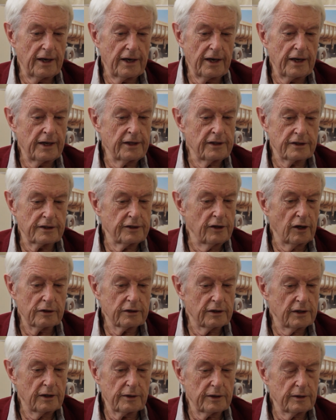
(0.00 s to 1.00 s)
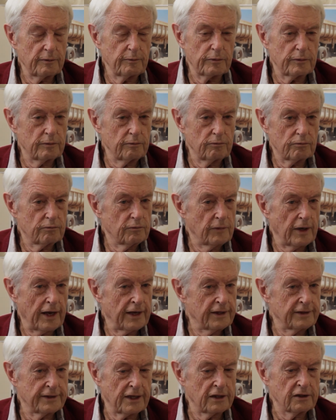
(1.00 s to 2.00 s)
is not,
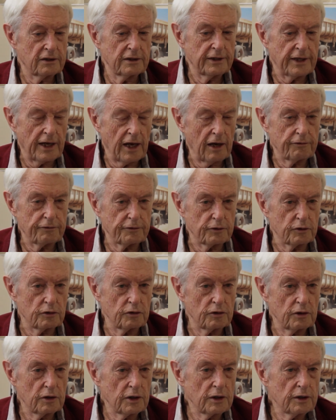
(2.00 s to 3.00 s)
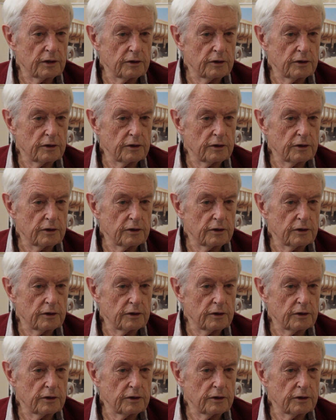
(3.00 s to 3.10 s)
doesn't have to